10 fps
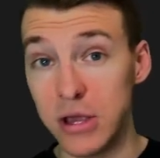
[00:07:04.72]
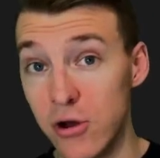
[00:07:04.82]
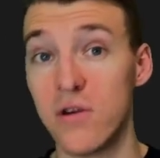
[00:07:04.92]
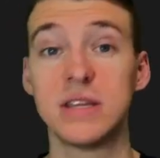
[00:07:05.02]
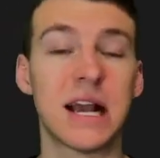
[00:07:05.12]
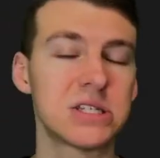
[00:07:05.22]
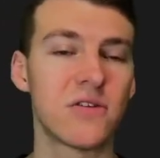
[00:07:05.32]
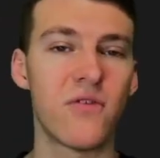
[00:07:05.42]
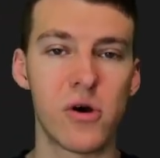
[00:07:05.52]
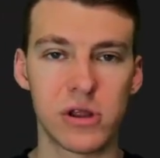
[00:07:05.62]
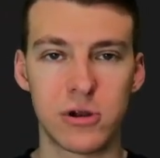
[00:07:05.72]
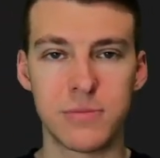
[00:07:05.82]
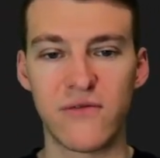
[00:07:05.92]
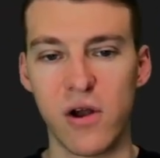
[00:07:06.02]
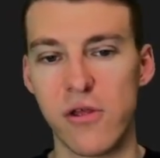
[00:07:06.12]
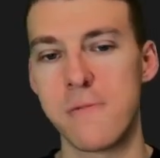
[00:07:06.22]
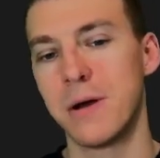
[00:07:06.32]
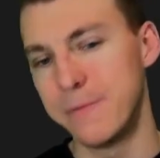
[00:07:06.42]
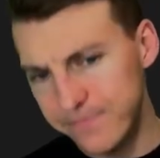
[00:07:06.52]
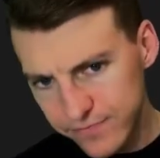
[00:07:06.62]
Gervon Dexter falling a little bit further,
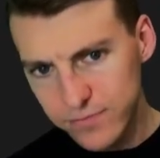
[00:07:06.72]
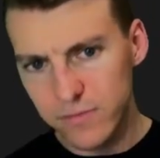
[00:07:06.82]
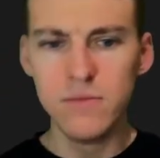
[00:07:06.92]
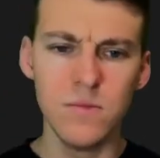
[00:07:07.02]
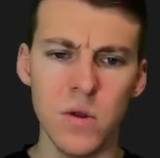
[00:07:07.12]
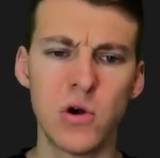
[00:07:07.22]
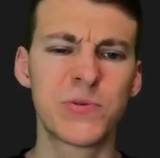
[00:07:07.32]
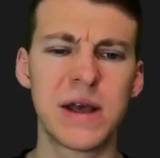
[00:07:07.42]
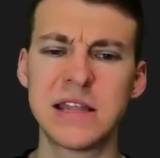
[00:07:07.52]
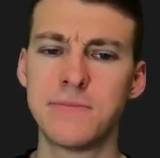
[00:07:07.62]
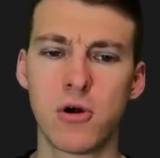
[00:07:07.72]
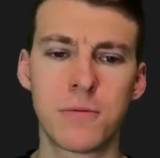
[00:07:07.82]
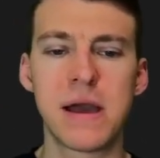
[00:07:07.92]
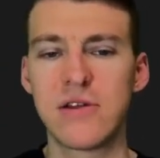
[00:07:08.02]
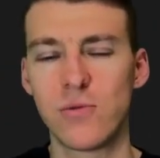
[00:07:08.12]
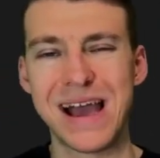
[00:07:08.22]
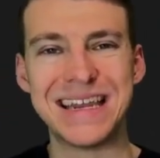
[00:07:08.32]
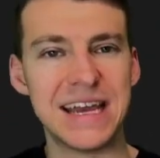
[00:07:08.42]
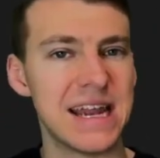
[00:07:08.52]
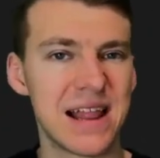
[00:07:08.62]
but ultimately had the board play out the way I
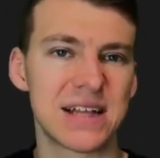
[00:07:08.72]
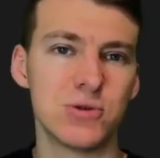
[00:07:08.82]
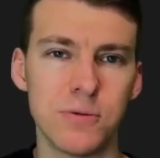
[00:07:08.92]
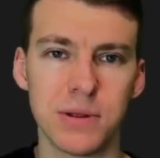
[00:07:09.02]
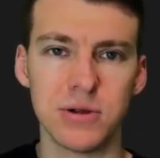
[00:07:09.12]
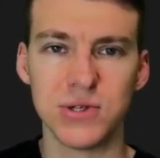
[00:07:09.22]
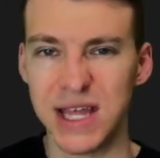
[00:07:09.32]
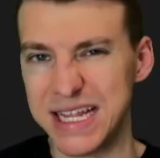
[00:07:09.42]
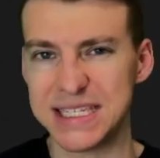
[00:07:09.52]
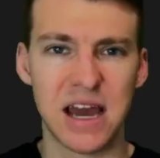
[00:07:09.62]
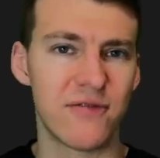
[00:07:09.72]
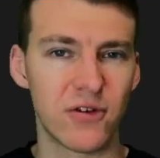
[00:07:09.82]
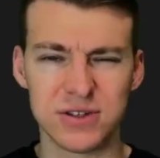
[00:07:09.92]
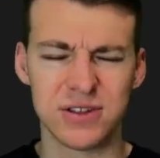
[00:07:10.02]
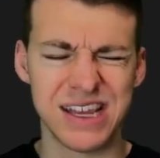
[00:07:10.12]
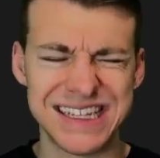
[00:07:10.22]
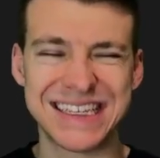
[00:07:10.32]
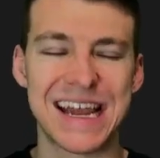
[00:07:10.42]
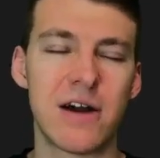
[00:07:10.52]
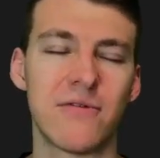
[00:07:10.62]
did, and I like Tuipulotu. That
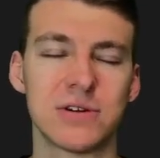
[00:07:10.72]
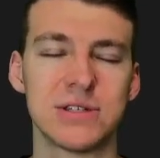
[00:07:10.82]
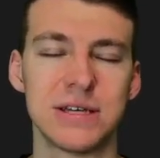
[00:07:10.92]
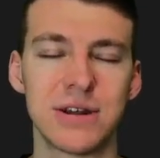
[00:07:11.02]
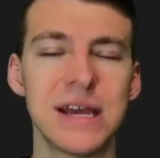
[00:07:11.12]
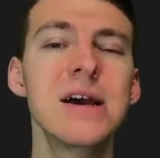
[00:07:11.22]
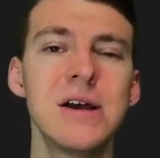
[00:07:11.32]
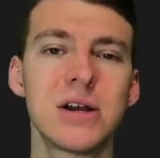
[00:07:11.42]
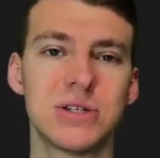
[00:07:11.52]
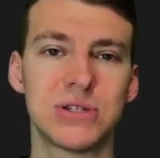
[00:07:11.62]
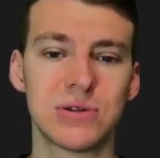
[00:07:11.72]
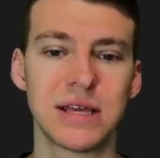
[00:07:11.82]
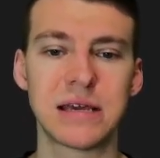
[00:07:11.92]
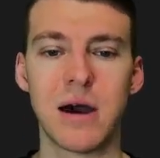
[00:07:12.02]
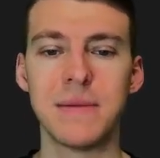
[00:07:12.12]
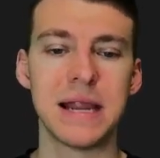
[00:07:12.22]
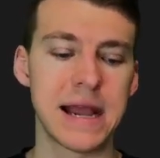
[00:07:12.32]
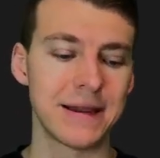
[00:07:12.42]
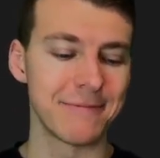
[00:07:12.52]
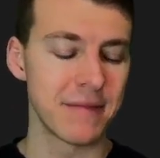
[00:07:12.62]
inside-out versatility could certainly come in
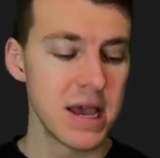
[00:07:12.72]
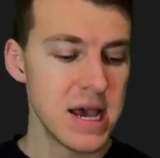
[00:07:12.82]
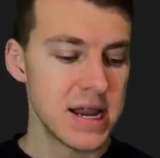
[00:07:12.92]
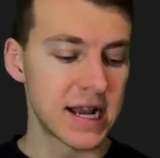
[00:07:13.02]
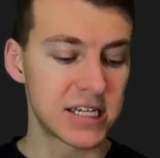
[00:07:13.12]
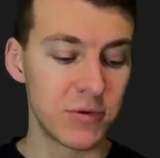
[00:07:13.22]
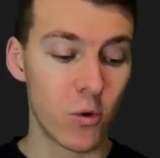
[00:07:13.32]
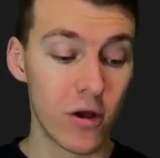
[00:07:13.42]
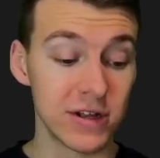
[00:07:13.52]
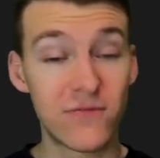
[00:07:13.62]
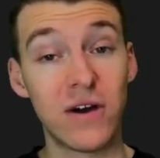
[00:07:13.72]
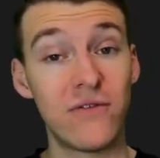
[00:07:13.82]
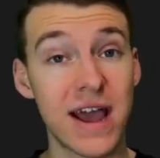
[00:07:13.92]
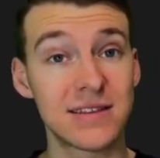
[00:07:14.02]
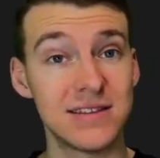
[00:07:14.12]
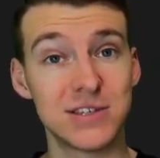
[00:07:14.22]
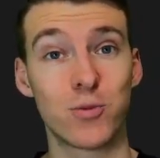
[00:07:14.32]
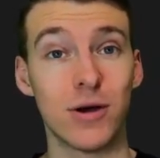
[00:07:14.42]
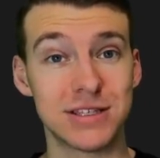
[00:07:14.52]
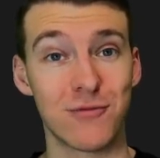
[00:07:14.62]
handy. Next up, New Orleans. Fun fact, this
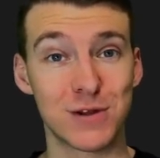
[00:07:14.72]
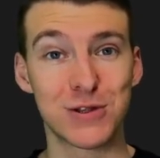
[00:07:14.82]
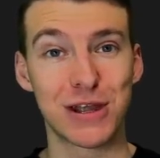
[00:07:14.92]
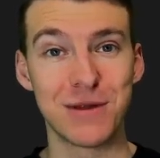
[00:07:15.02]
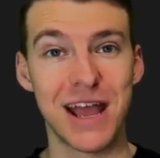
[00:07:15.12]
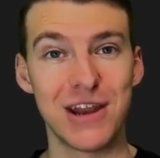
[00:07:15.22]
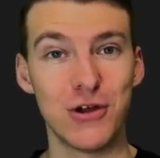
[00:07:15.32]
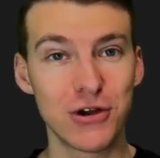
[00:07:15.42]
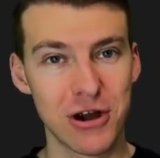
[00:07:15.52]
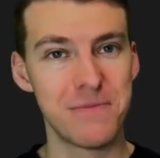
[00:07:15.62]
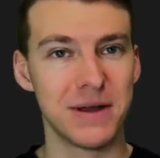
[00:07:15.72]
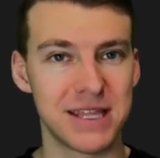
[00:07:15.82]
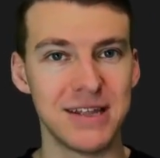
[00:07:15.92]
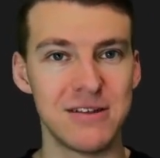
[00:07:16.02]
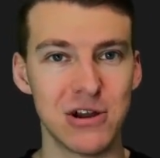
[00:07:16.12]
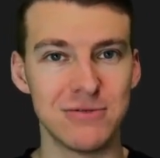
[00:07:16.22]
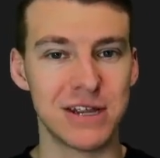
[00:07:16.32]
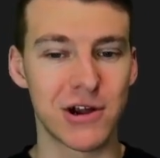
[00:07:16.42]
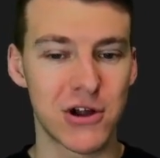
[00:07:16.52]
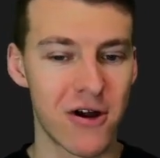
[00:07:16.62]
was originally going to be Hendon Hooker, but then,
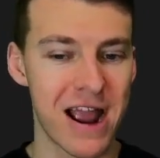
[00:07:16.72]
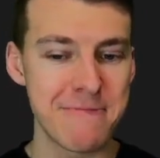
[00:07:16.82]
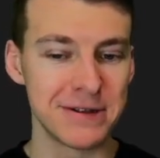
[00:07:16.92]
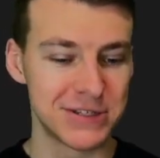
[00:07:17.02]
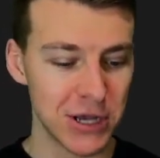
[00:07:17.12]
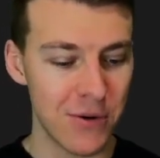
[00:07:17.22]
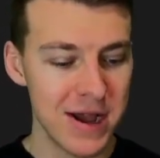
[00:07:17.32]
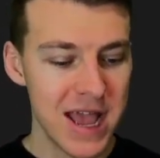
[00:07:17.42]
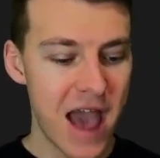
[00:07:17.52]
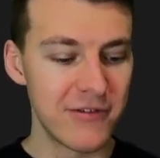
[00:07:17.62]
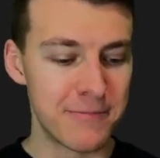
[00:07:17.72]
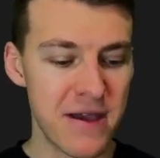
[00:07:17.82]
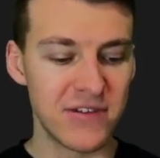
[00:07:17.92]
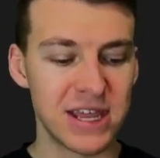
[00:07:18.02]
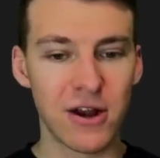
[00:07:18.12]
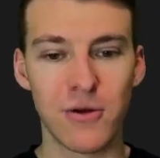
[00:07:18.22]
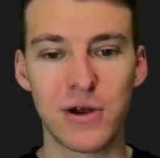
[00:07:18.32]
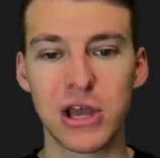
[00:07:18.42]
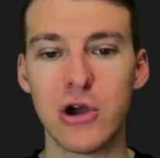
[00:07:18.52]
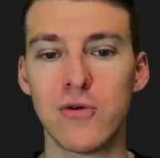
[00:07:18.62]
Derek Carr happened. So having a pivot here, we're going
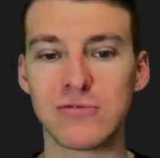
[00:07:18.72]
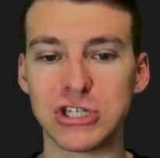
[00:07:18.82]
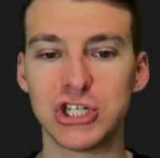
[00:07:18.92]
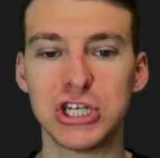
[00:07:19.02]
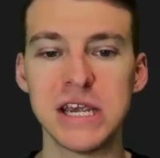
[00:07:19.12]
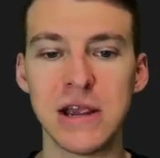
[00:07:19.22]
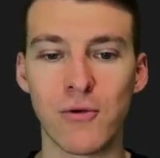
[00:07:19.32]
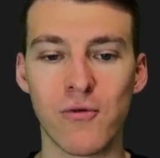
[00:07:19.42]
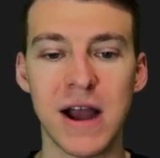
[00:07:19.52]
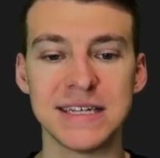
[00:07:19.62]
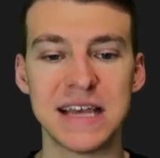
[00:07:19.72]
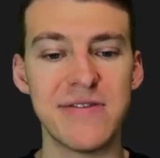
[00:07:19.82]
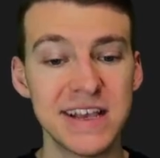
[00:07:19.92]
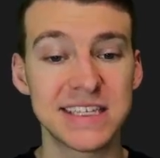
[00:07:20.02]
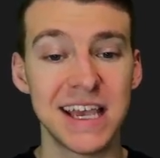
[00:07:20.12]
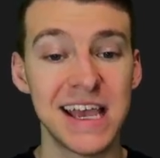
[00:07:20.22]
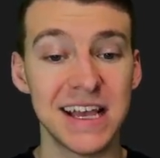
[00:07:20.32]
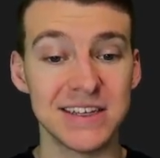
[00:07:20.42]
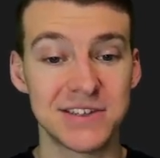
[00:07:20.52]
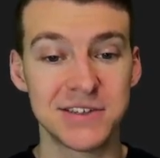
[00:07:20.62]
to go Rashee Rice. And this
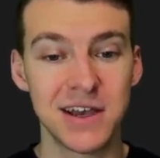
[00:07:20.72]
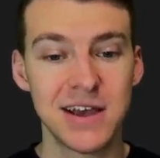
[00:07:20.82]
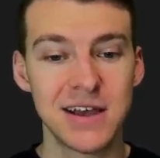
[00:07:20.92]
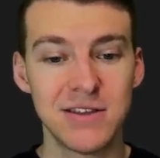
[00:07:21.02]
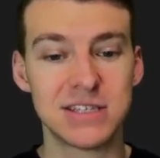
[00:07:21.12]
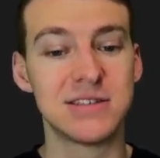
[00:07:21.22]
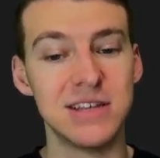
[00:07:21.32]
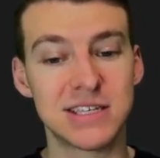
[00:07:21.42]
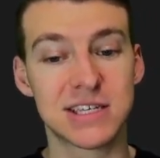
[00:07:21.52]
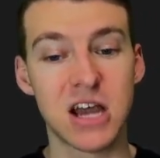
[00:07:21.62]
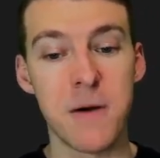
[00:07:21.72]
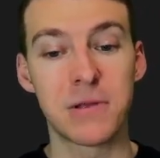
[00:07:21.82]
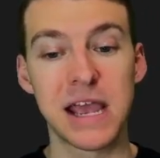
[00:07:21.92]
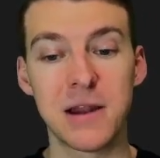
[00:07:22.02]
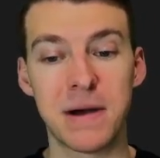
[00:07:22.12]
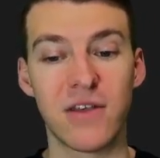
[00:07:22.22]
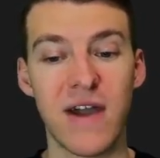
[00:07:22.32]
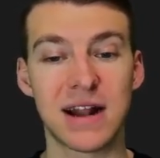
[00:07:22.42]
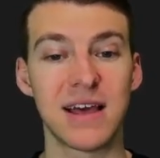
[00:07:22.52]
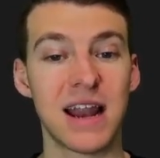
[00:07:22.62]
is complicated by the
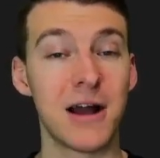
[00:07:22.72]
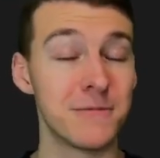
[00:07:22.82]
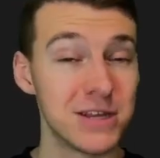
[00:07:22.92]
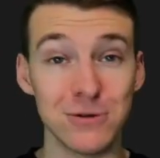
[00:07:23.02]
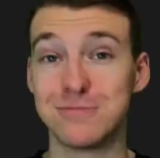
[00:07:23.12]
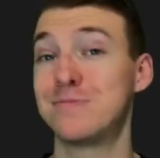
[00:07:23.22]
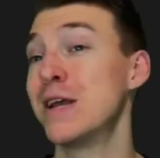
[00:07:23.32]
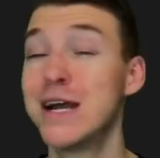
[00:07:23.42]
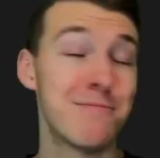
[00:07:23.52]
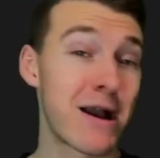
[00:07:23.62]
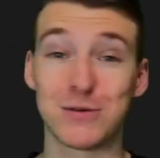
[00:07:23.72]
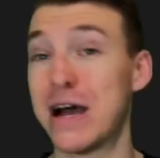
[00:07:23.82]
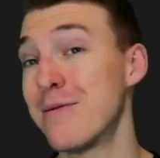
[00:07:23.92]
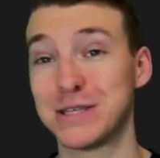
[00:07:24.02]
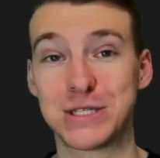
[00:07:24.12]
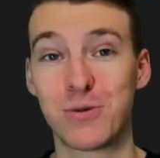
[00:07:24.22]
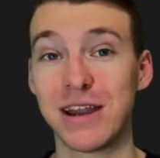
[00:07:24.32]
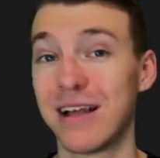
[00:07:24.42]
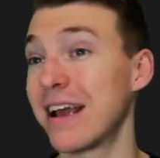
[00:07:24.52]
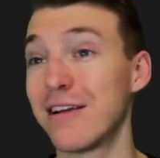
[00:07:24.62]
fact that, Michael Thomas is
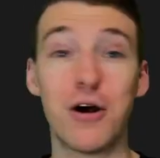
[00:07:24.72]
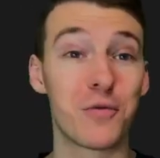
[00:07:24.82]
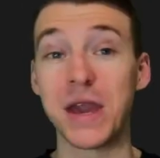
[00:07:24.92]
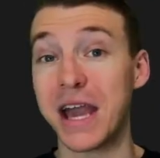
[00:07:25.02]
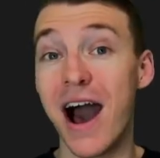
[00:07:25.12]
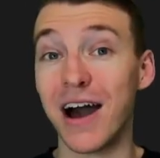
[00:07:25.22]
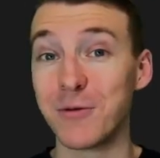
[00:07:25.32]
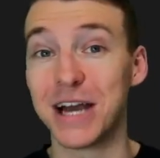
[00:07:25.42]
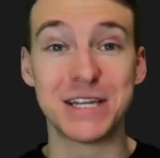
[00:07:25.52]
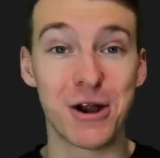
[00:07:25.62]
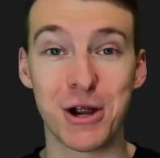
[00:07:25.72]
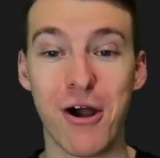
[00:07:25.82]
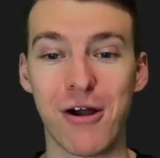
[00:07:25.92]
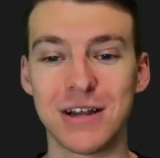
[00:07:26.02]
tweeting like, oh, thank God, we got Derek Carr.